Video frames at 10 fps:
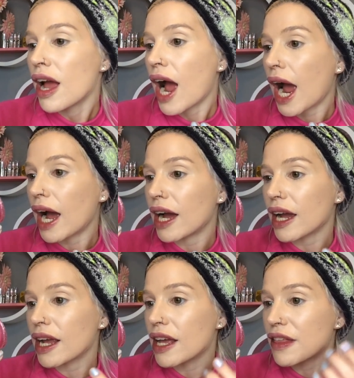
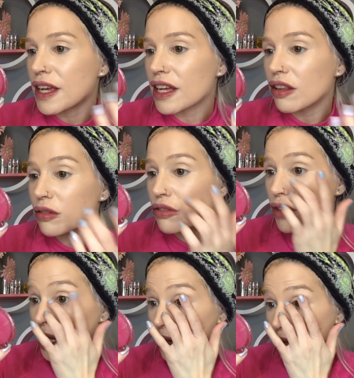I think it looks
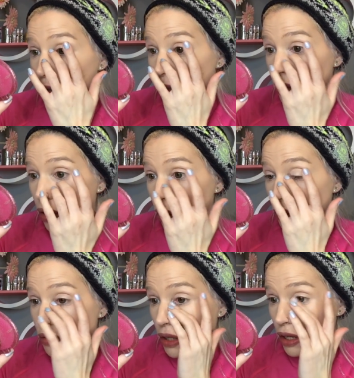really good up
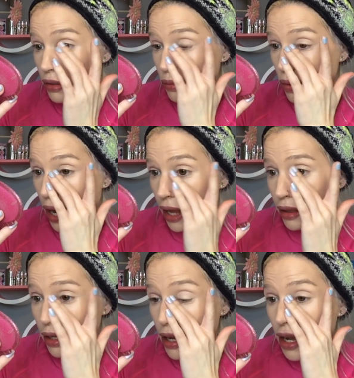close as
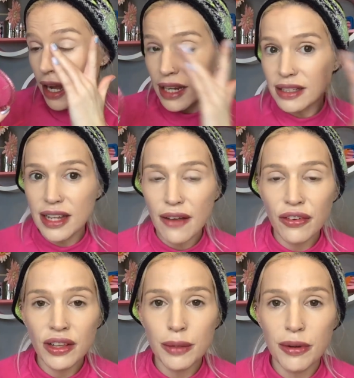well. It
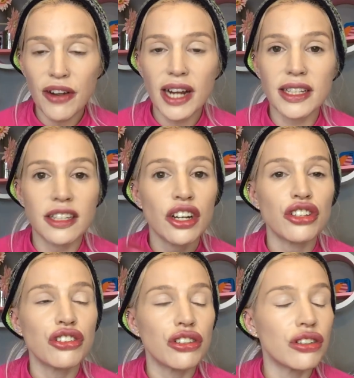definitely provided
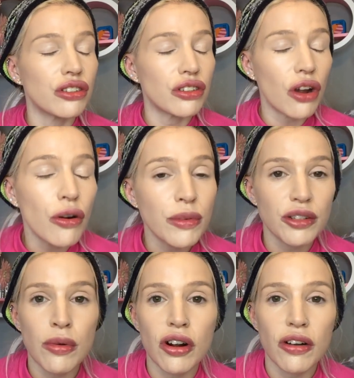so
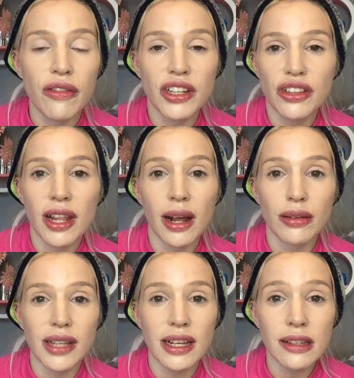much more coverage than I
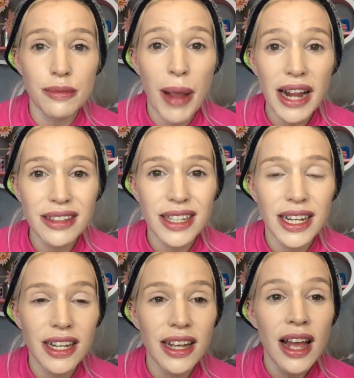was
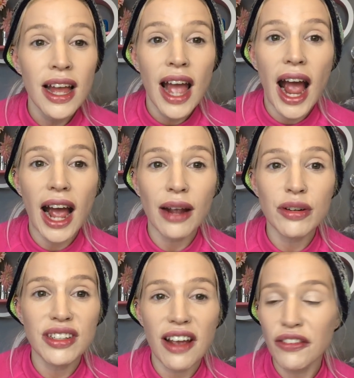expecting. I
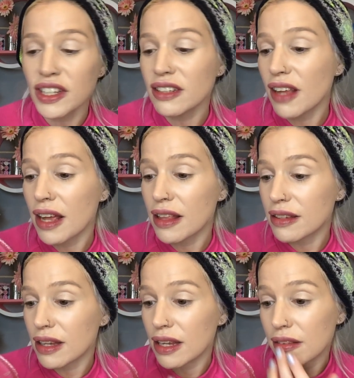would definitely say
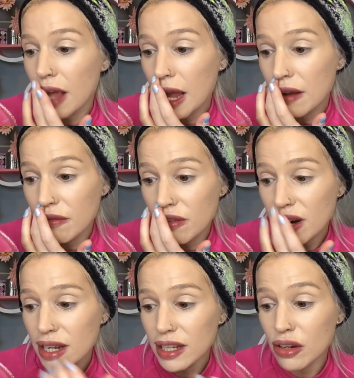this is a
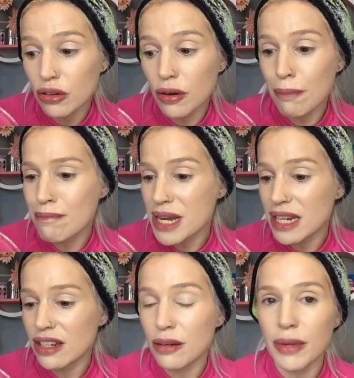really good
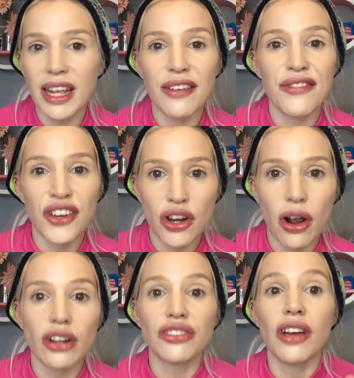medium, if
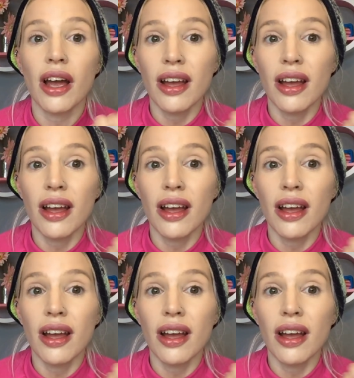not